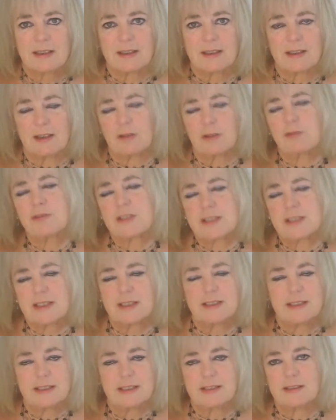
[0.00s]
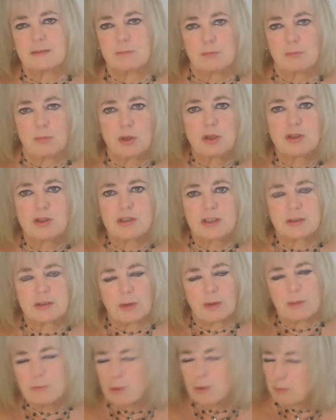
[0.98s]
obviously he didn't murder the
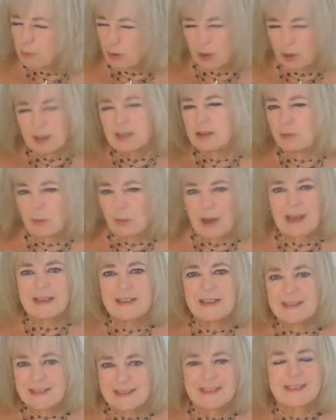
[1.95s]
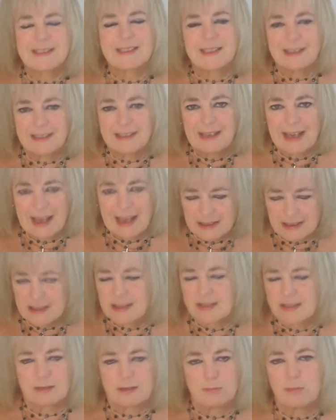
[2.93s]
women, but in a way he did. He led
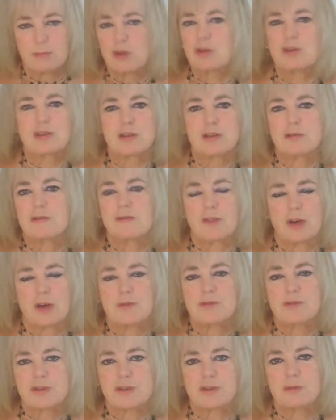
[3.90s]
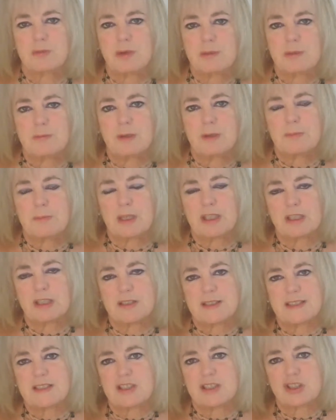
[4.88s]
to the murder of those other women,
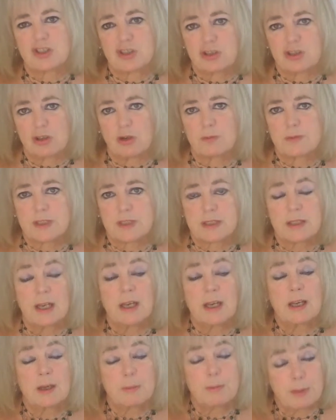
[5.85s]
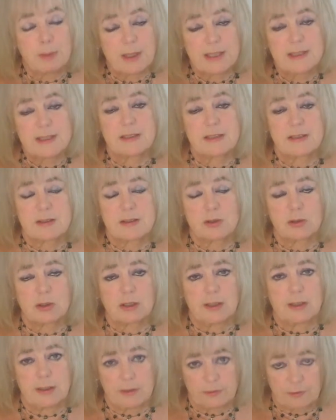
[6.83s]
because it stopped Peter
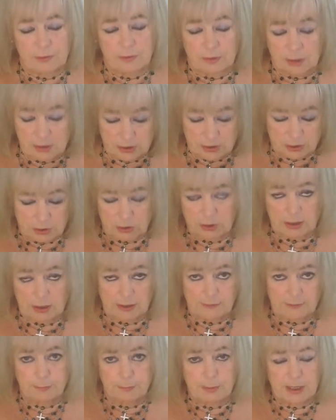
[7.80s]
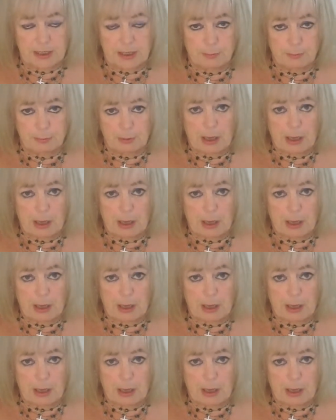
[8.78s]
Sutcliffe being